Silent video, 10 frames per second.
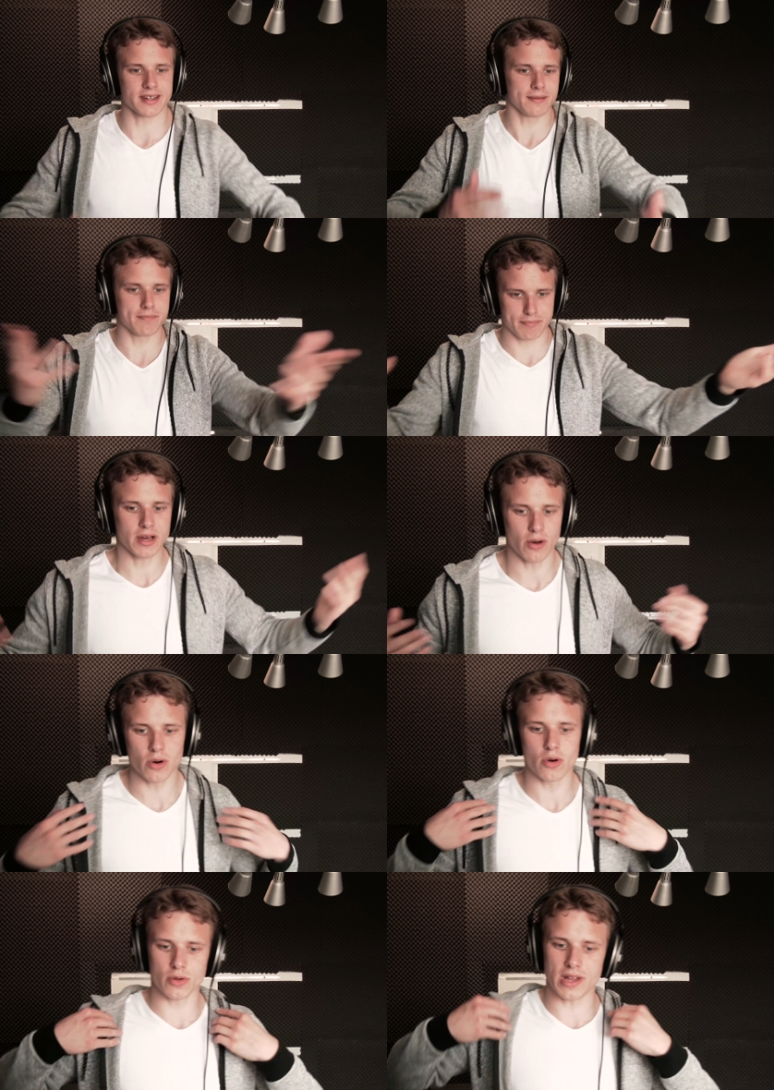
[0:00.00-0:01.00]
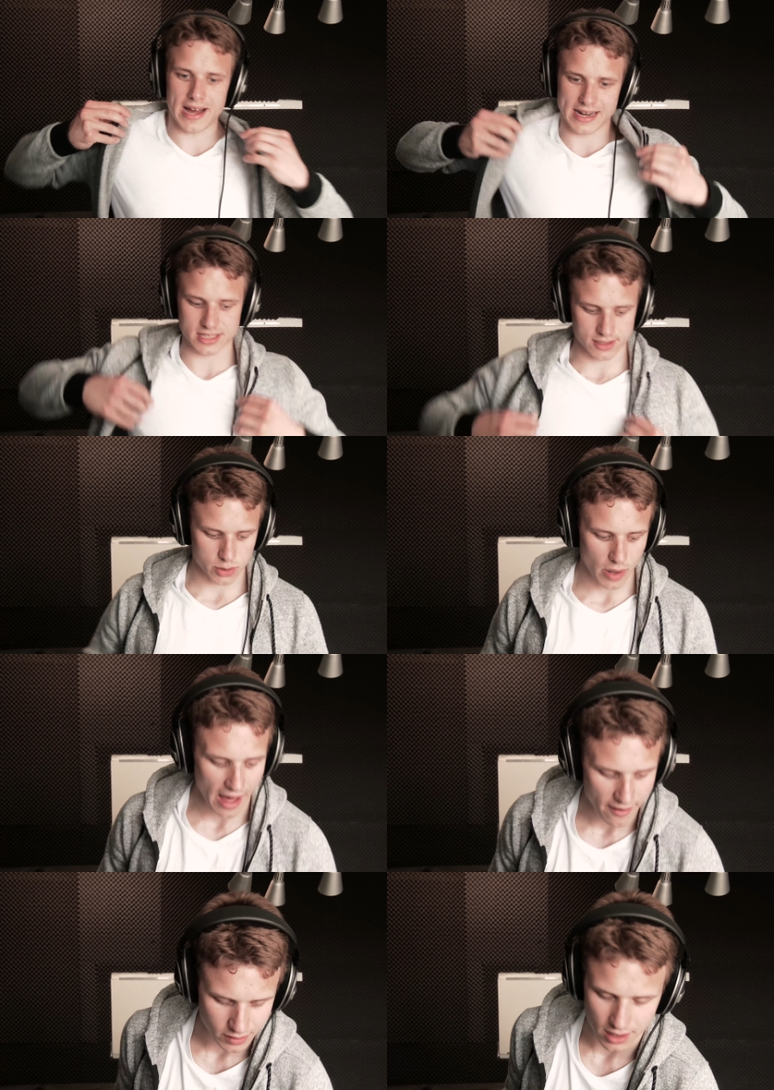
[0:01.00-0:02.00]
and behold, I actually do
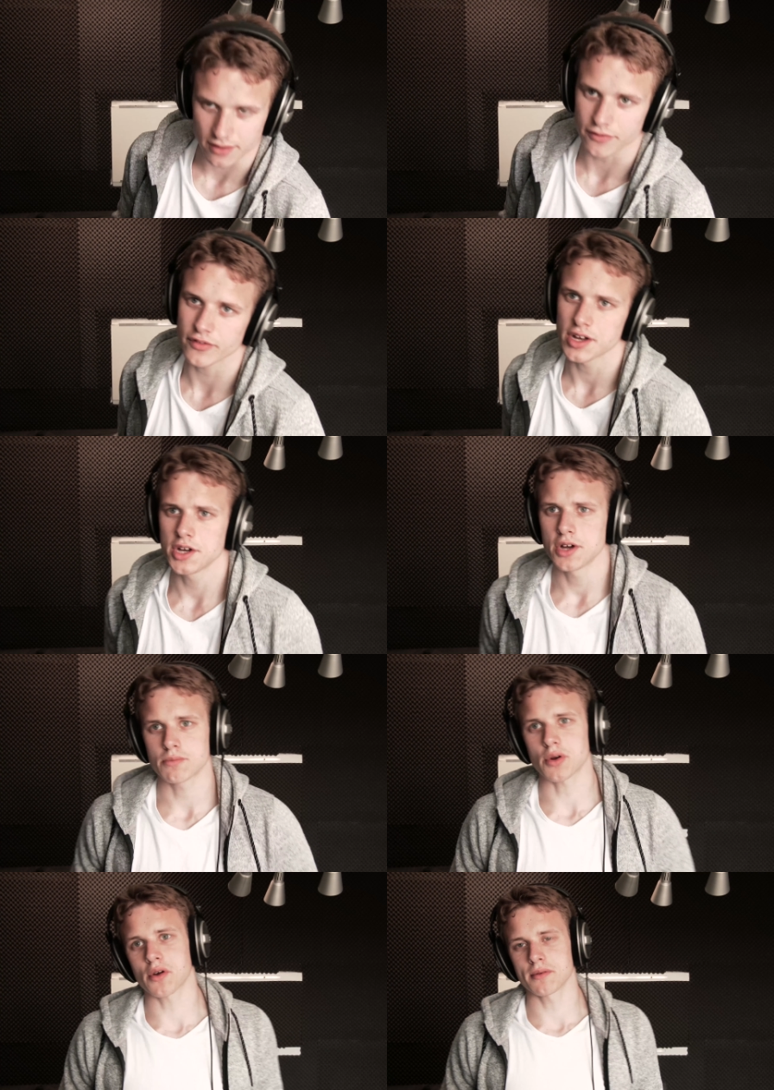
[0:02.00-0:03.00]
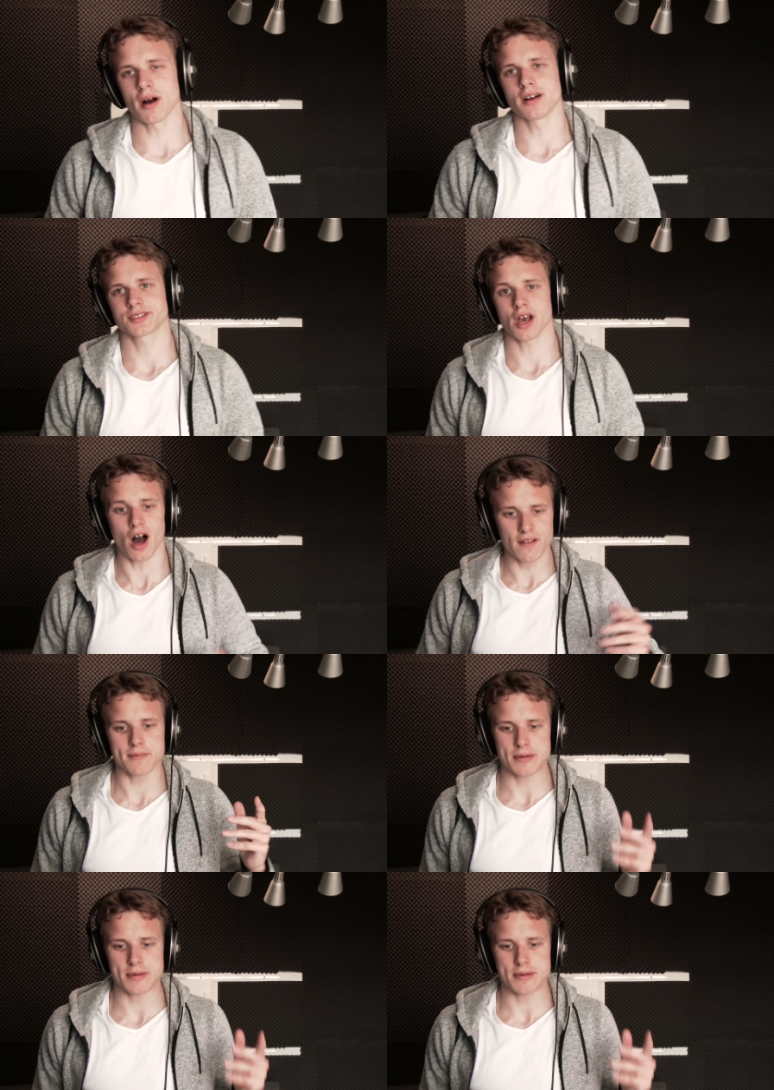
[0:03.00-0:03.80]
have a lot of broken mods on the